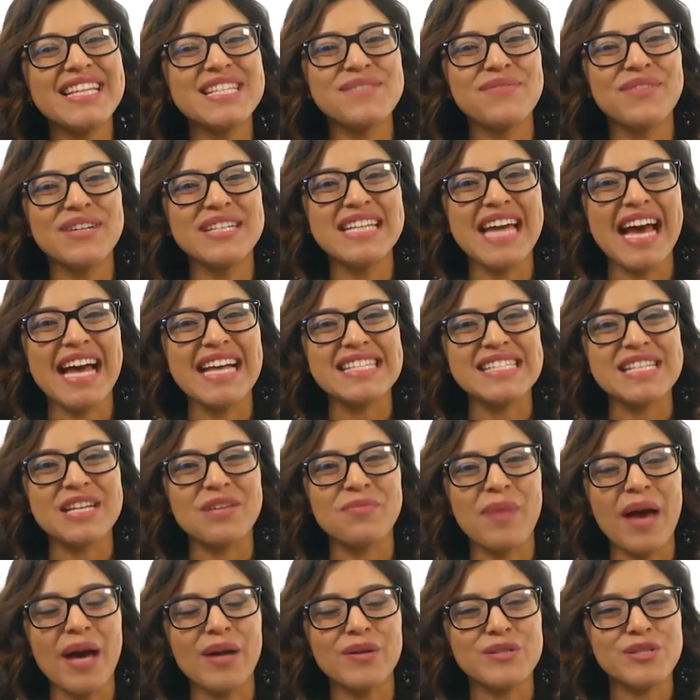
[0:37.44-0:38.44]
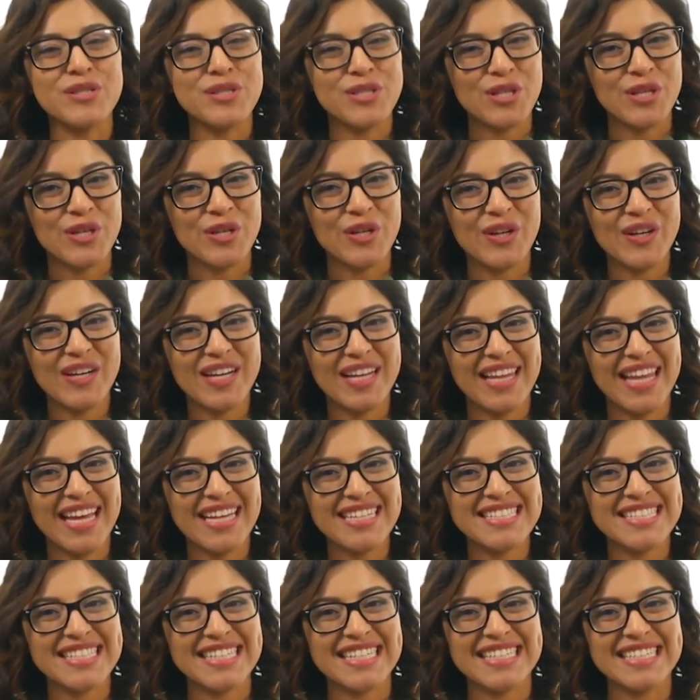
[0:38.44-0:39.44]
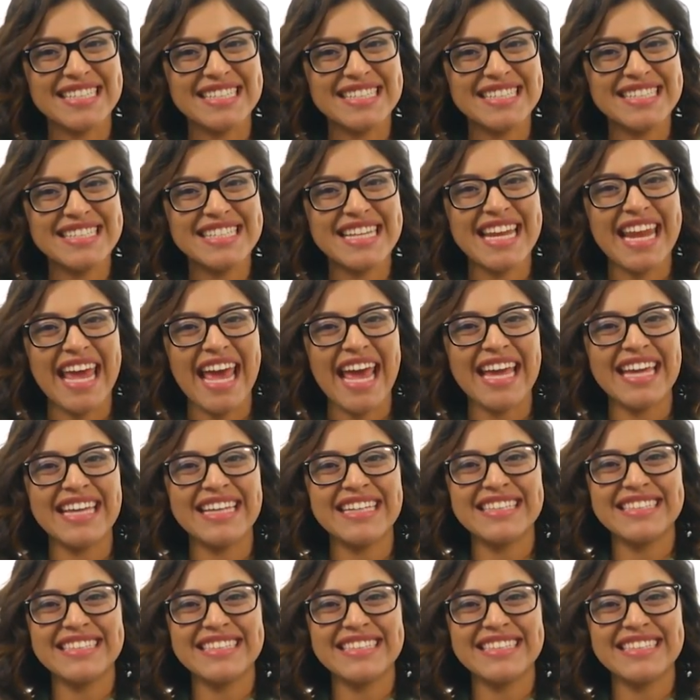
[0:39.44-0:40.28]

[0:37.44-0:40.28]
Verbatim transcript: this fantastic pouch to your collection today.